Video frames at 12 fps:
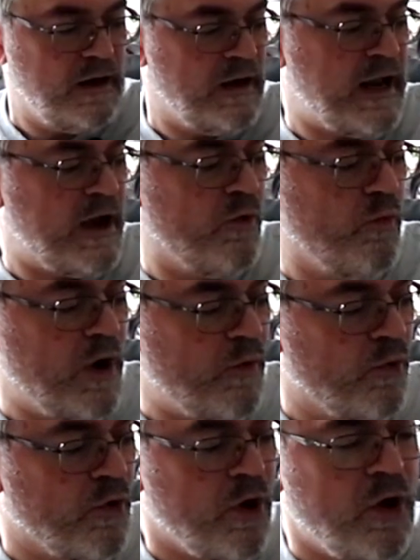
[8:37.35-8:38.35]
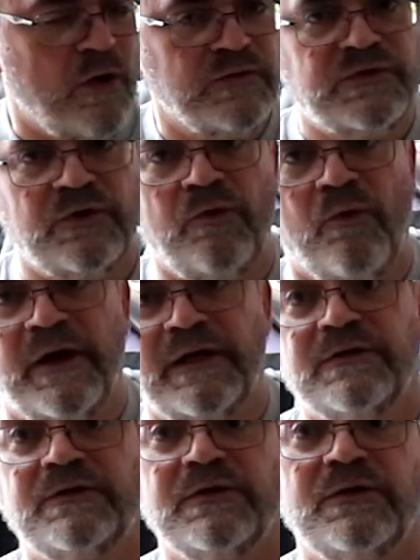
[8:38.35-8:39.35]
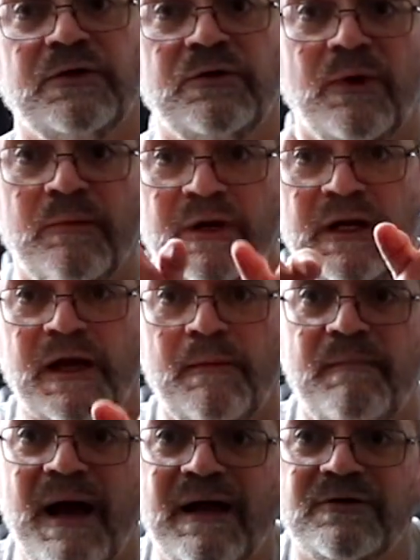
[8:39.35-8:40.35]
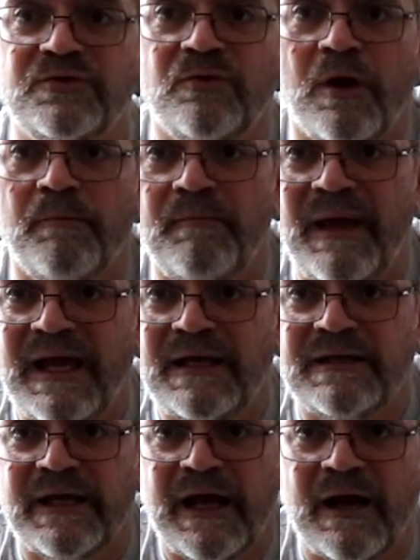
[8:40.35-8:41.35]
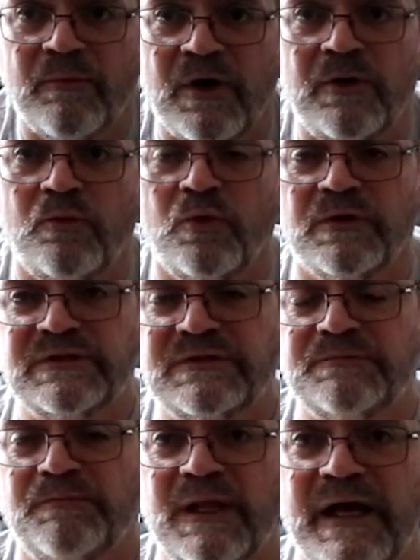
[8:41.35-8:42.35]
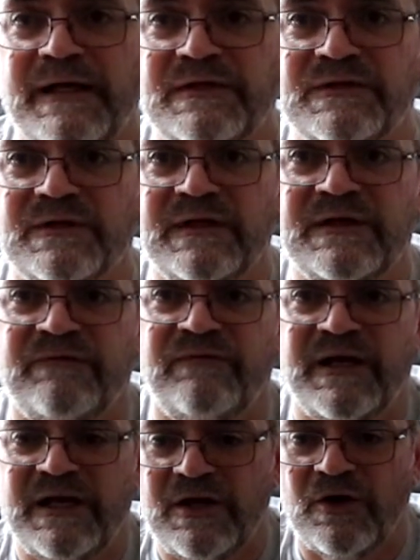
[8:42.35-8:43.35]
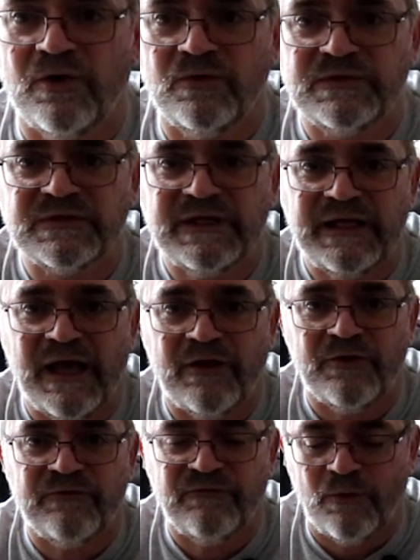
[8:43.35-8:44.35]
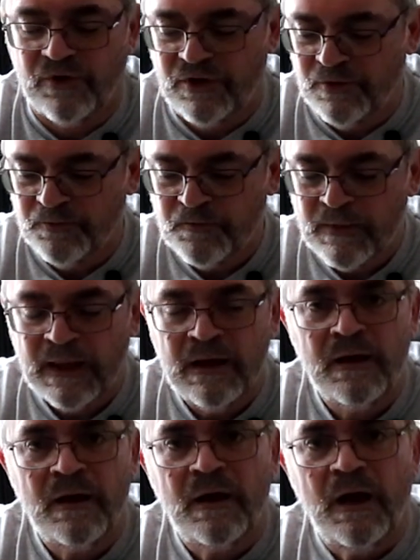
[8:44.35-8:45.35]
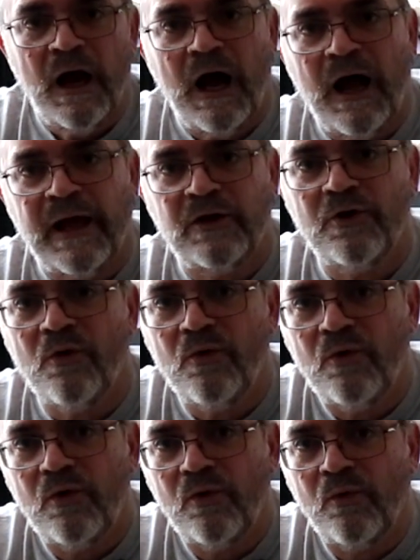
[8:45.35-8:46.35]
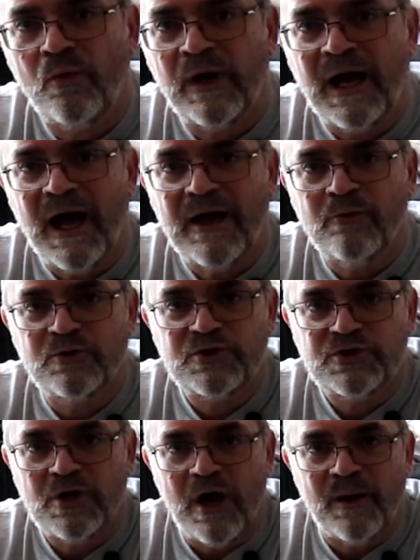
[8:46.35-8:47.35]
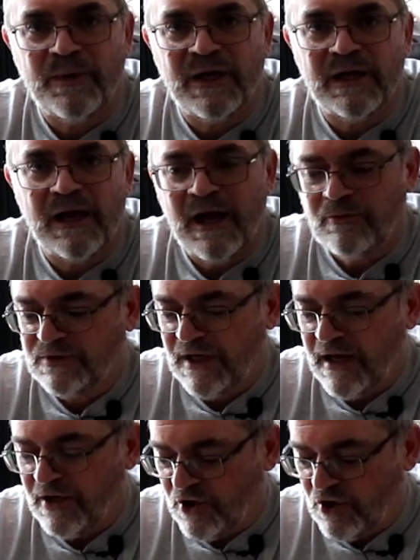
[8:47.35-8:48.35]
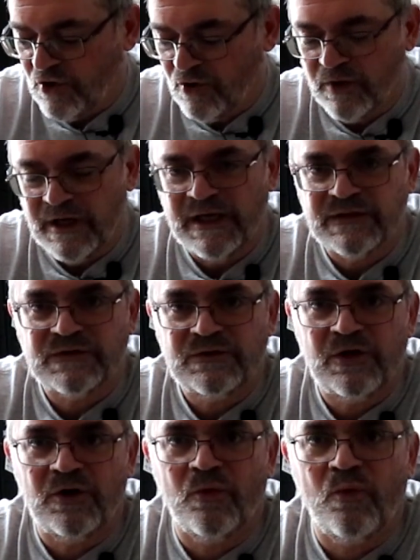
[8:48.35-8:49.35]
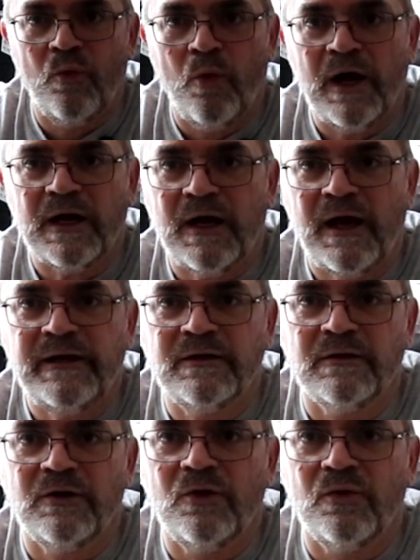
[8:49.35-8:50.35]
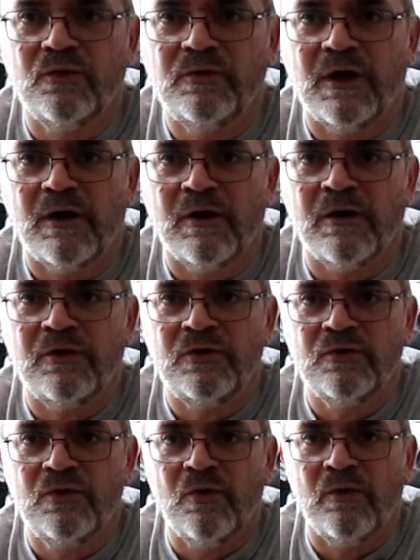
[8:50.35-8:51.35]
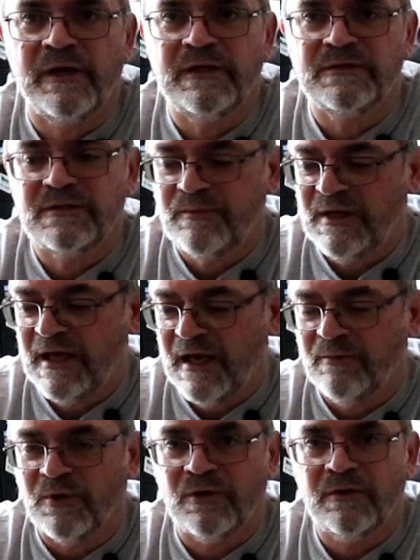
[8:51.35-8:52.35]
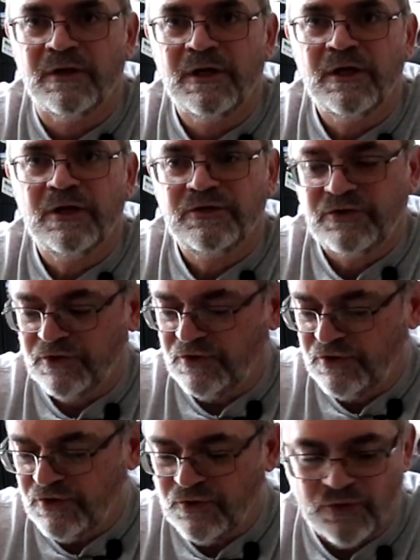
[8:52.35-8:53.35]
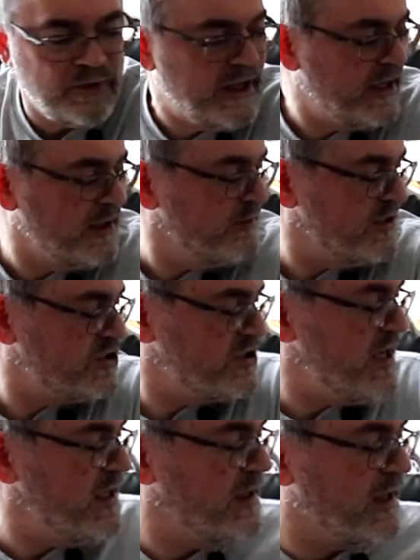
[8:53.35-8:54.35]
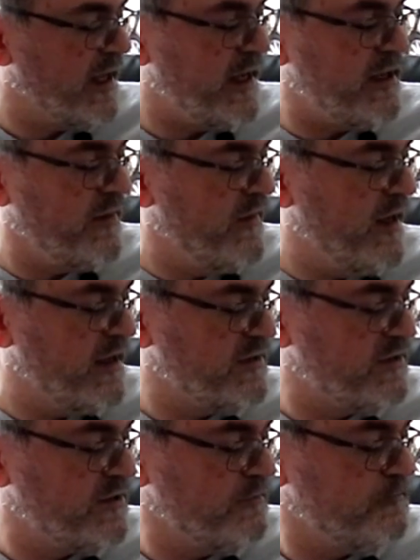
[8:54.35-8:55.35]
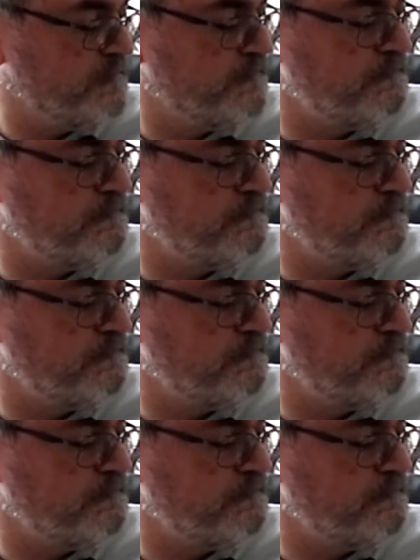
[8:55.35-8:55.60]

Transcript: Now what we're also going to do, I'm going to come back to our main camera and we'll splice the videos together for you. I know when I was shopping, I was kind of curious, what kind of load are you going to be able to do in a machine like this?